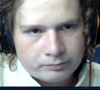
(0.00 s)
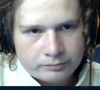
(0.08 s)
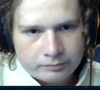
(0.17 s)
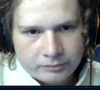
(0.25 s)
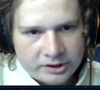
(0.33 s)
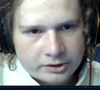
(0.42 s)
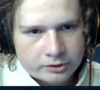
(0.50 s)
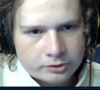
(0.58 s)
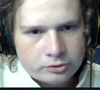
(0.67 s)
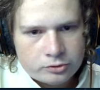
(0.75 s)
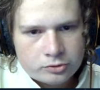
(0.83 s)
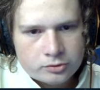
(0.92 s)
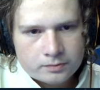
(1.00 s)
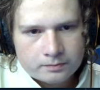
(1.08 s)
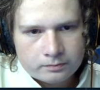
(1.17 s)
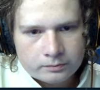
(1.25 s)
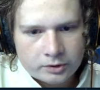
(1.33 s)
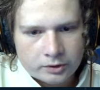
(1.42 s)
because,
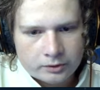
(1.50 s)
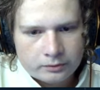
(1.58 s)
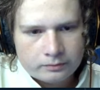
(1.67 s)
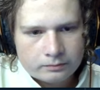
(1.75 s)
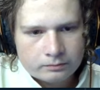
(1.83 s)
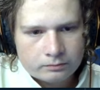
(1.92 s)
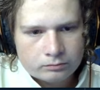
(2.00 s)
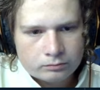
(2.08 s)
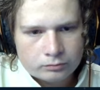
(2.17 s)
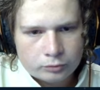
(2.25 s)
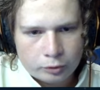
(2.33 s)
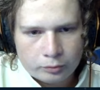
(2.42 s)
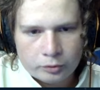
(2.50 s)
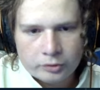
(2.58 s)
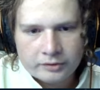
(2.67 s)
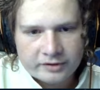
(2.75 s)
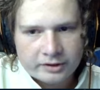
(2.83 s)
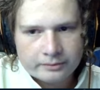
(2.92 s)
you know, normal
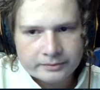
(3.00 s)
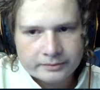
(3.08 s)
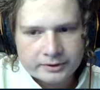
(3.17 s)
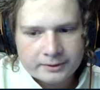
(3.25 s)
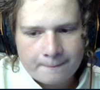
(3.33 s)
development